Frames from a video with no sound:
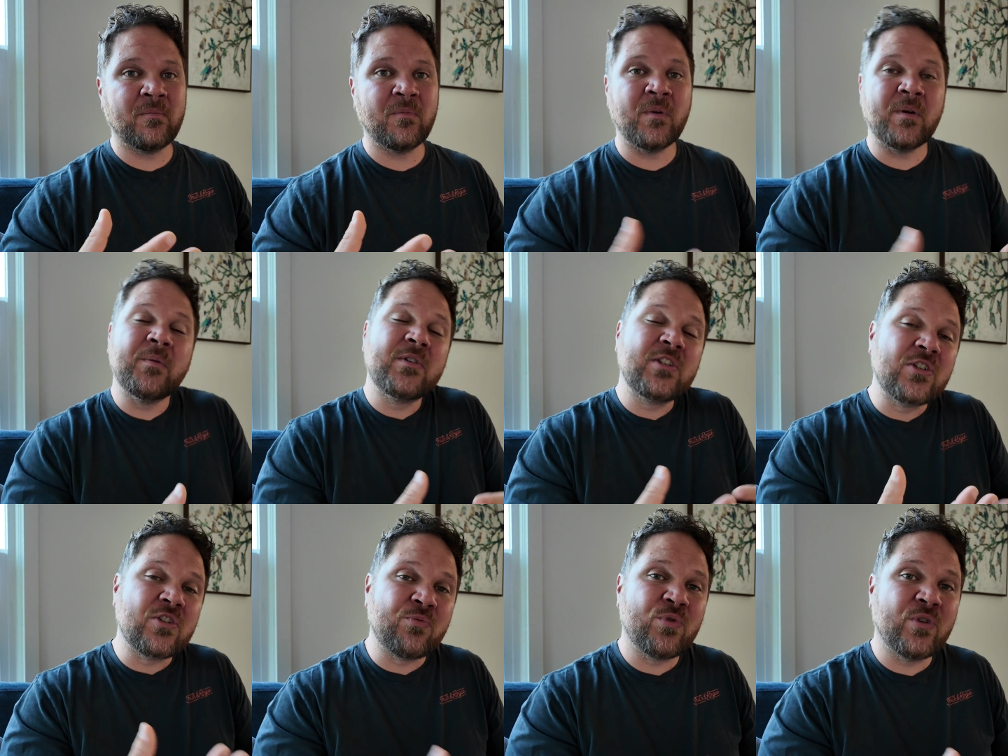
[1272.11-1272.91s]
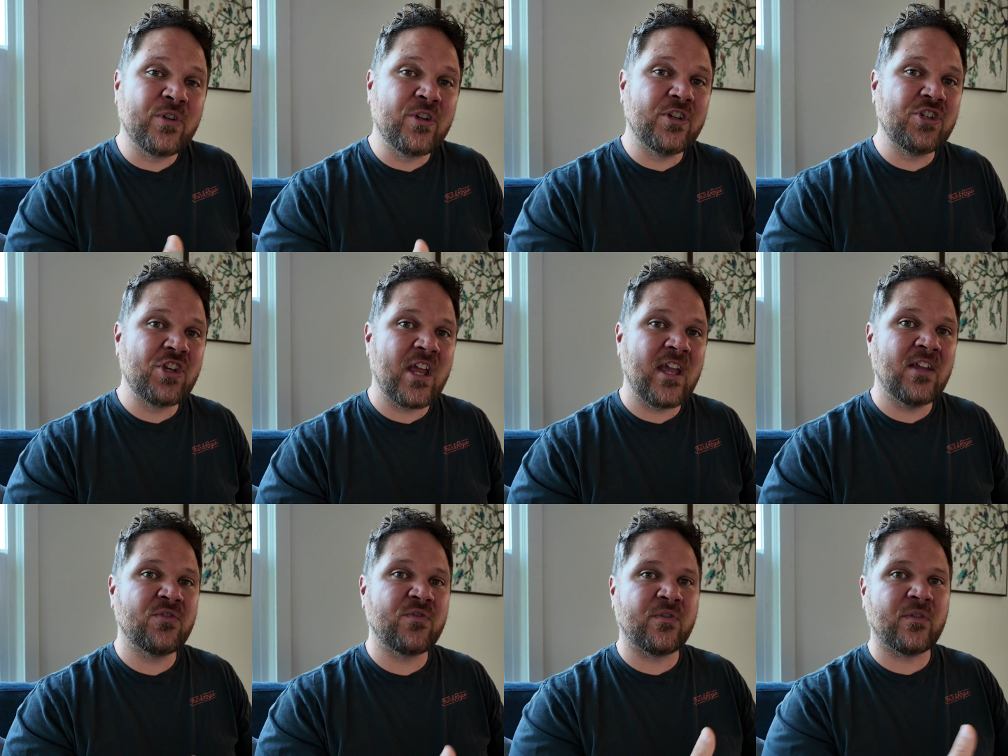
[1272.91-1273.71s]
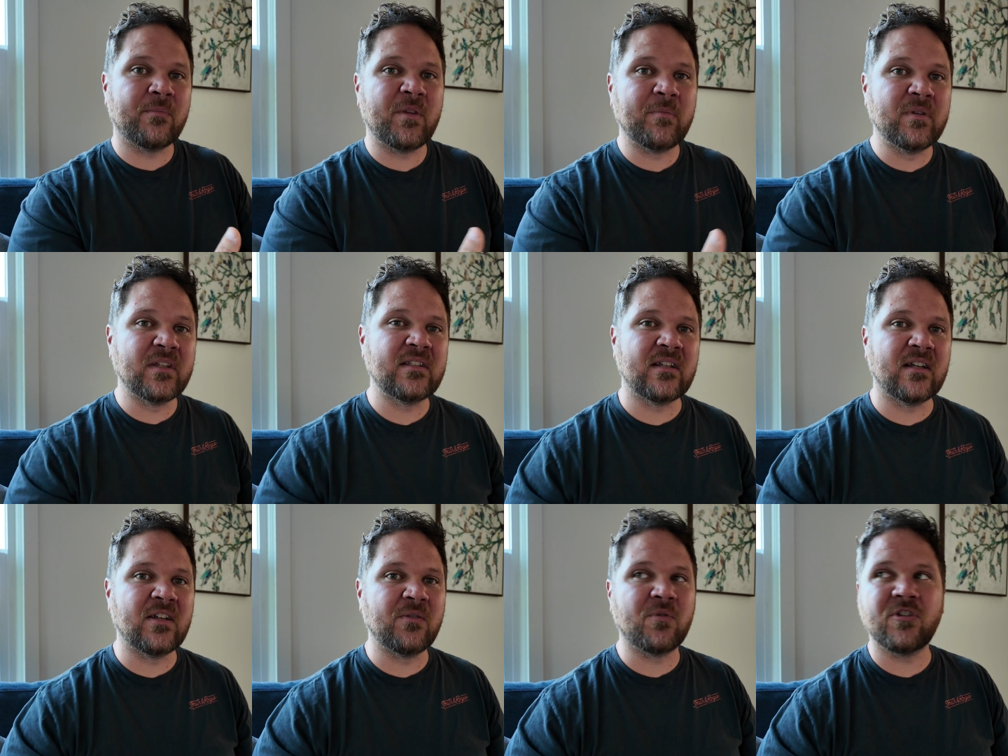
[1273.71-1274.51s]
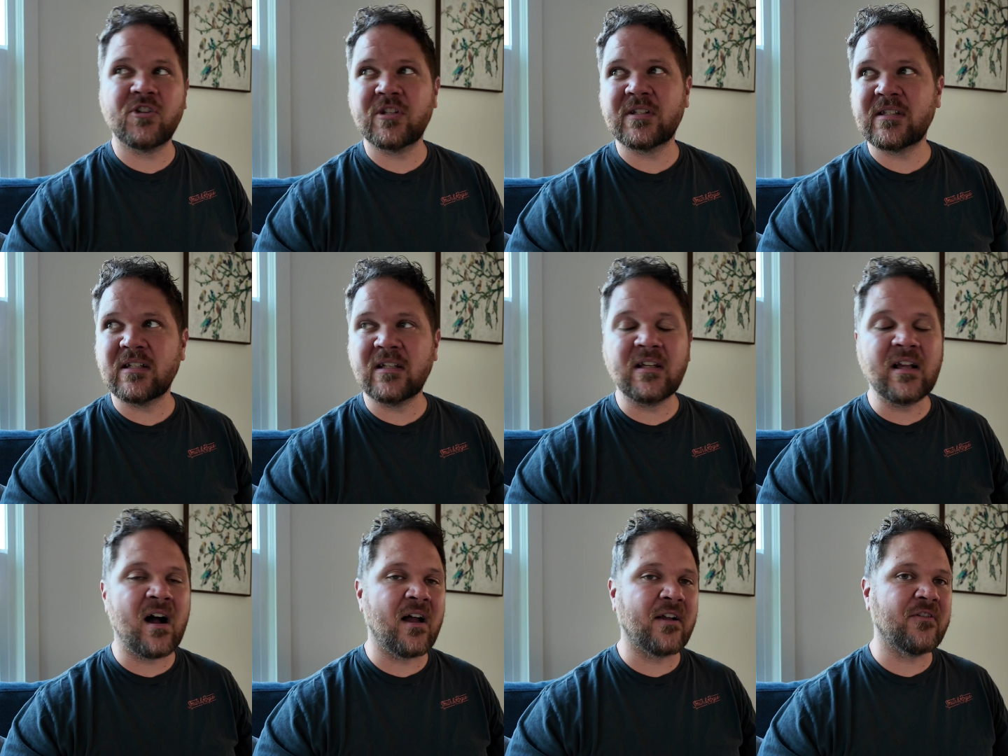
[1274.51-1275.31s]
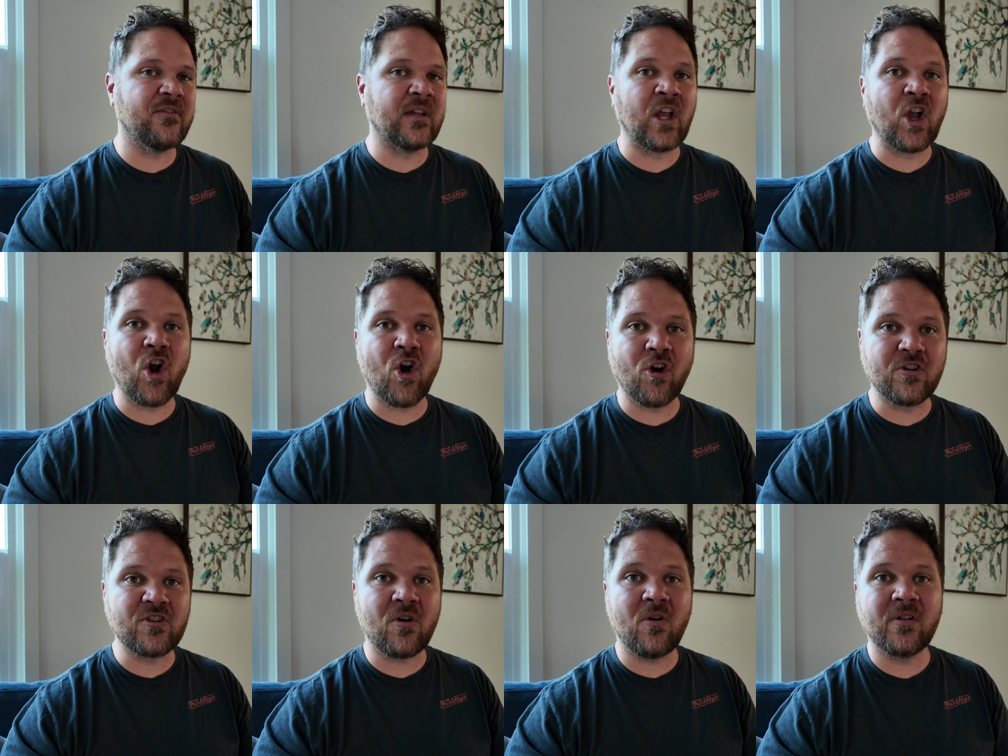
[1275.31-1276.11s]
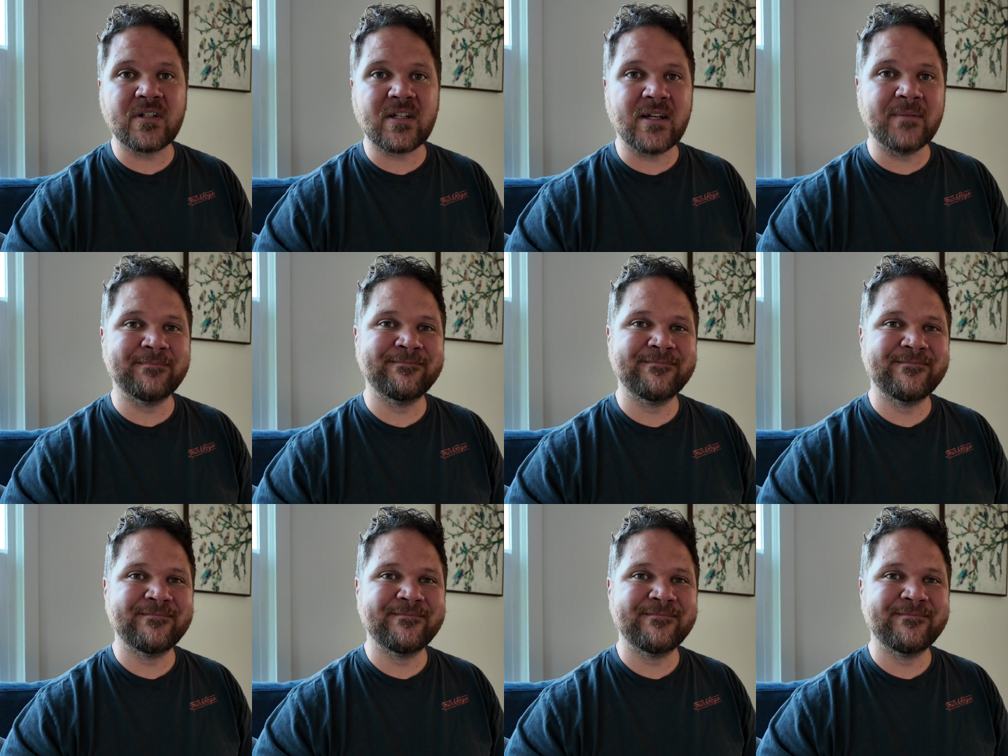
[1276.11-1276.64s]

which is a really good change from the big city where you just see concrete and cars all the time.